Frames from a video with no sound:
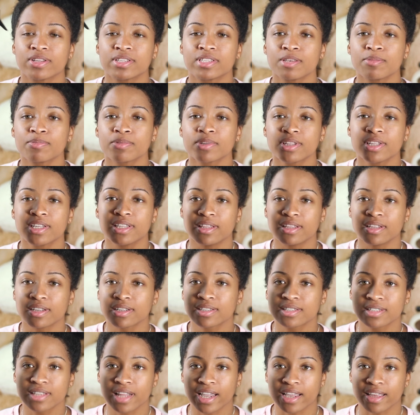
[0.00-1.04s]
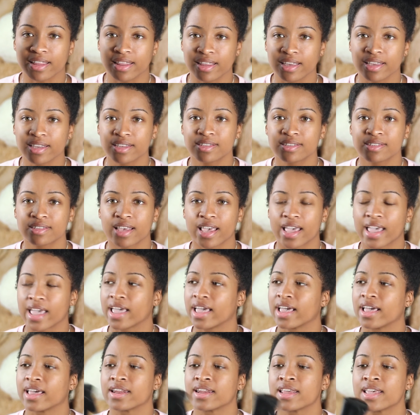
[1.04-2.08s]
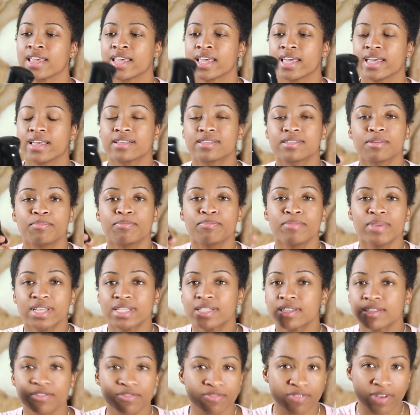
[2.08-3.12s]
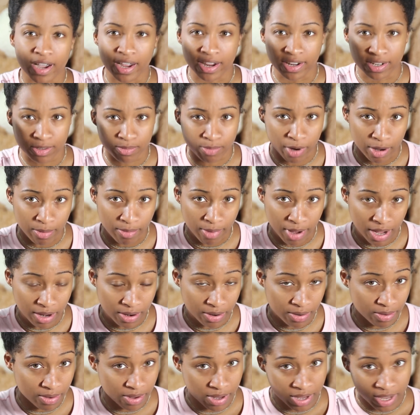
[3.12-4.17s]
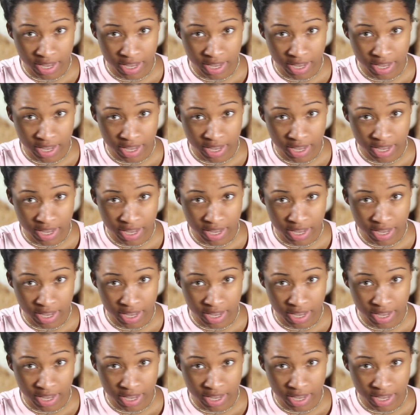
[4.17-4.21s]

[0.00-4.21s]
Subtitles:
It typically looks like this, and it's a mistifying spray bottle.